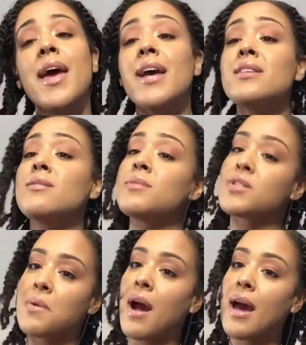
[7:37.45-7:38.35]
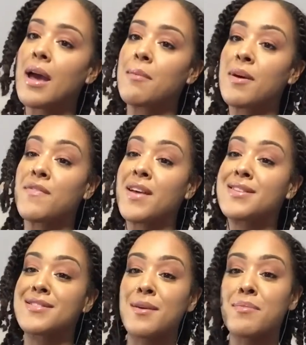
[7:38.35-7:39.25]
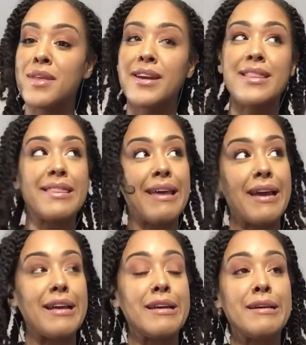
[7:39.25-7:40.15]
and subscribe if that's something that